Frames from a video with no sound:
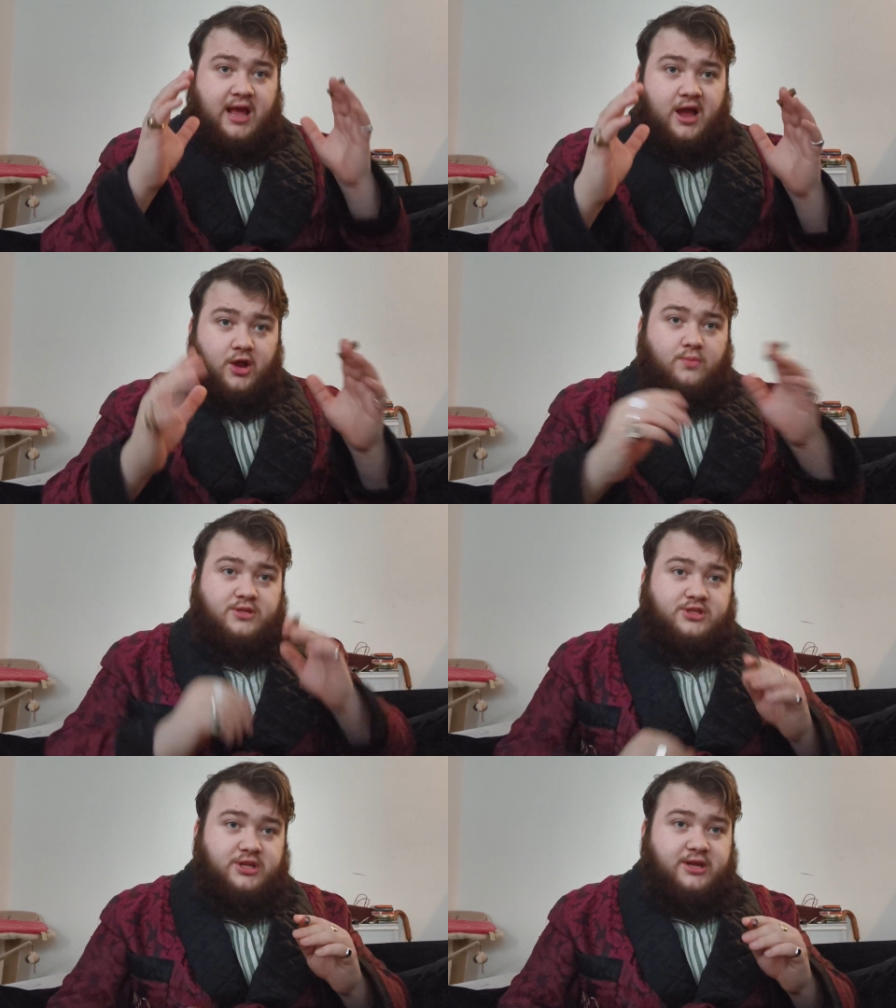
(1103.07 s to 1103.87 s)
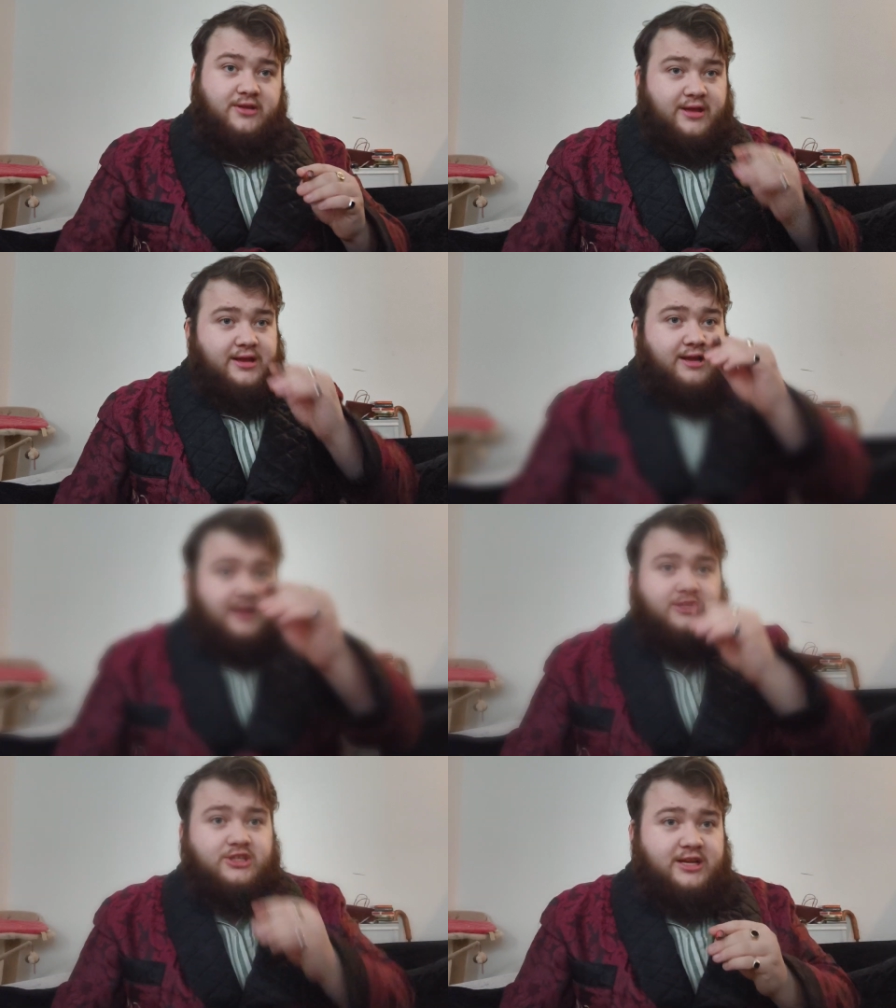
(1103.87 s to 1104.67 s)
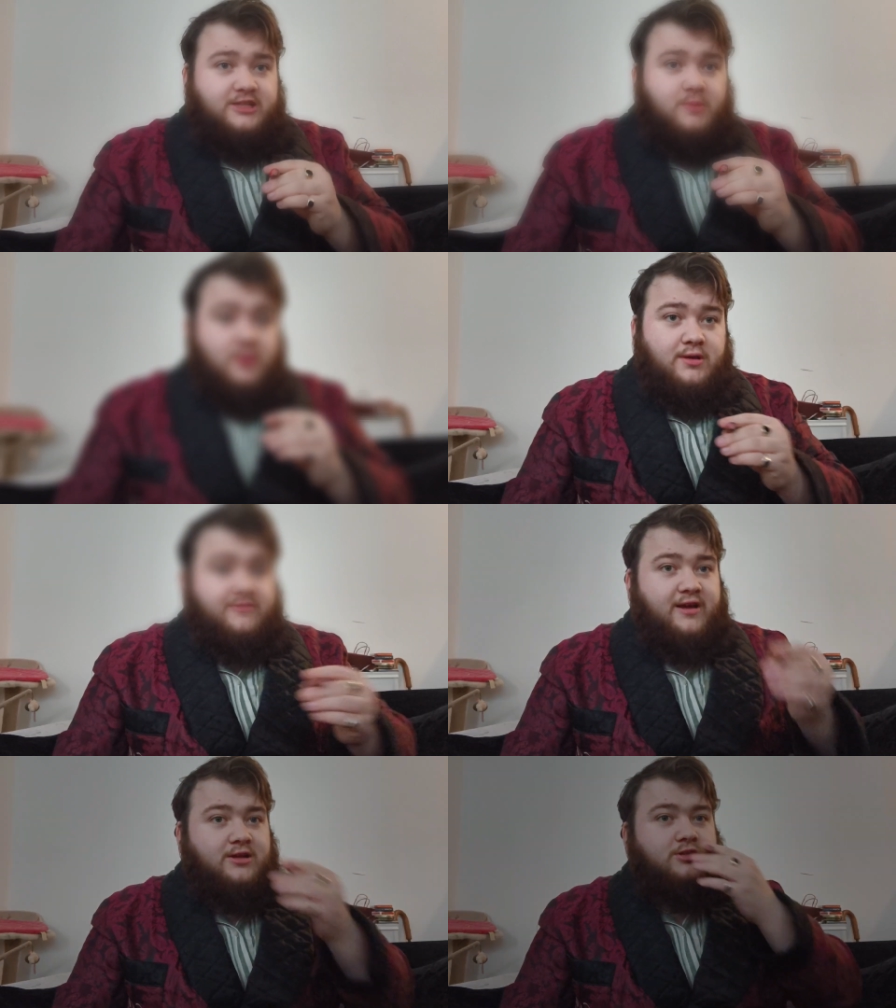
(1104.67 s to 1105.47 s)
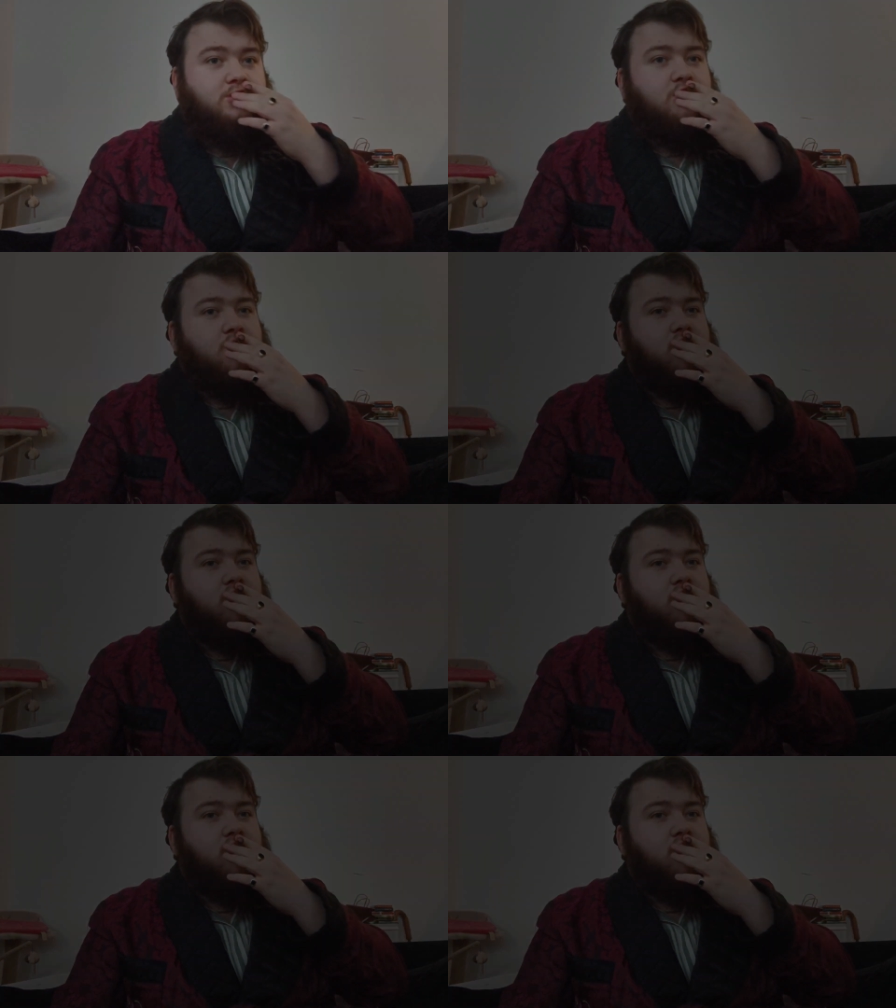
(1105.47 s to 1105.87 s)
I hope to see you there. And stay smoky, fellas.